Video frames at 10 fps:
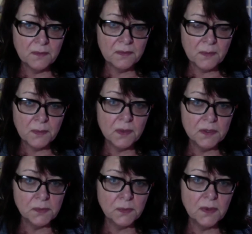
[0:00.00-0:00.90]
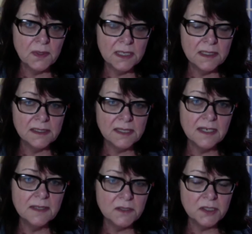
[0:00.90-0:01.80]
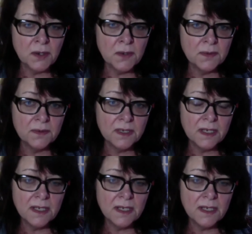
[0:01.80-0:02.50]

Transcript: the board's role in setting the tone